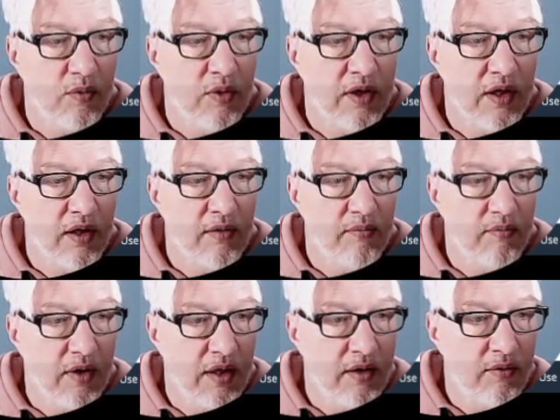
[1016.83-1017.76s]
when I
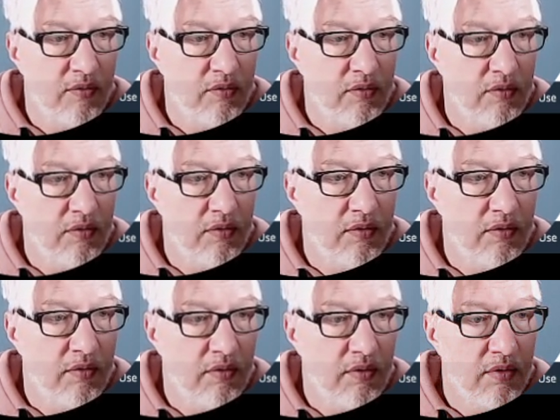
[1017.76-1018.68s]
add a
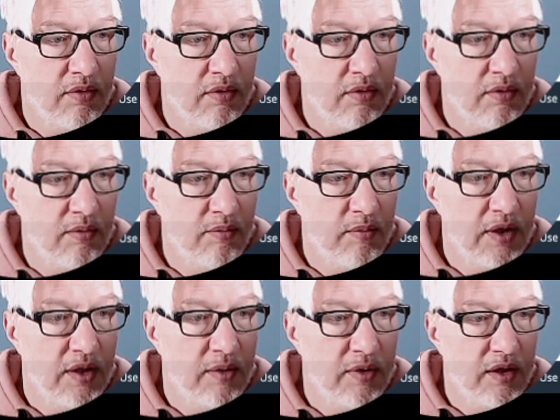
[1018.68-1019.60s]
rule, uh,
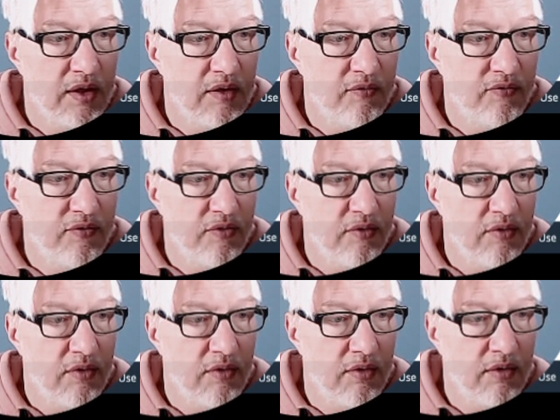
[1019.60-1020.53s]
maybe
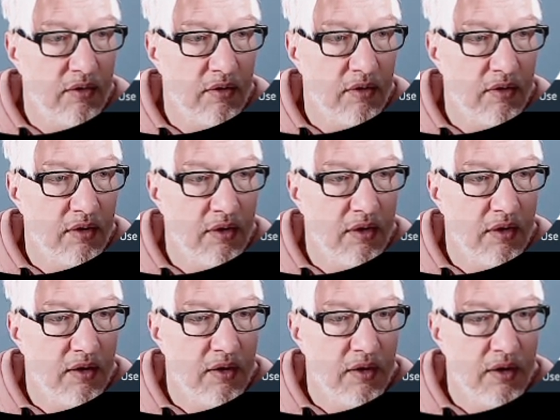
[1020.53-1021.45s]
for
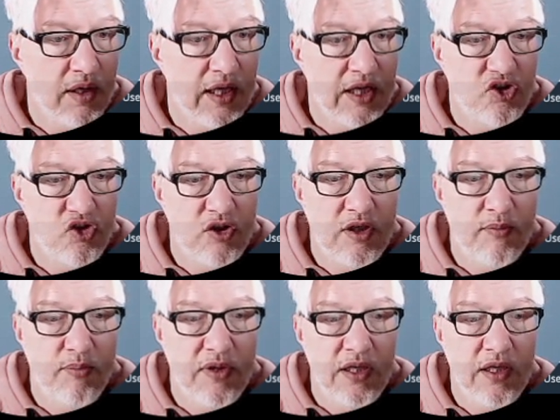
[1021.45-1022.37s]

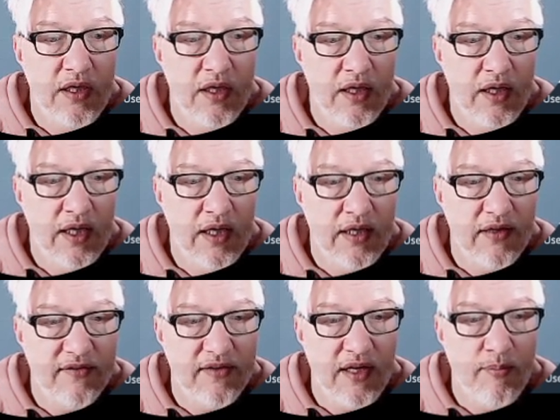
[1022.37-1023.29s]
HTTP, and
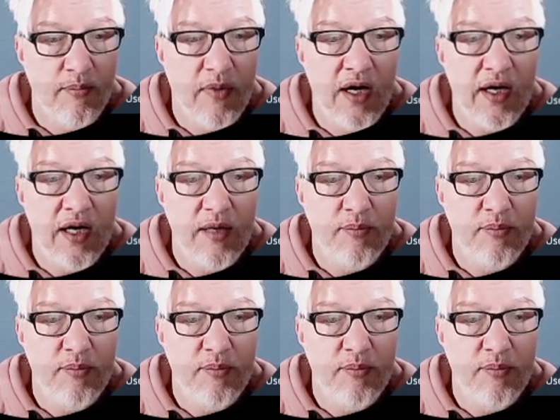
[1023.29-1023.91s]
I say my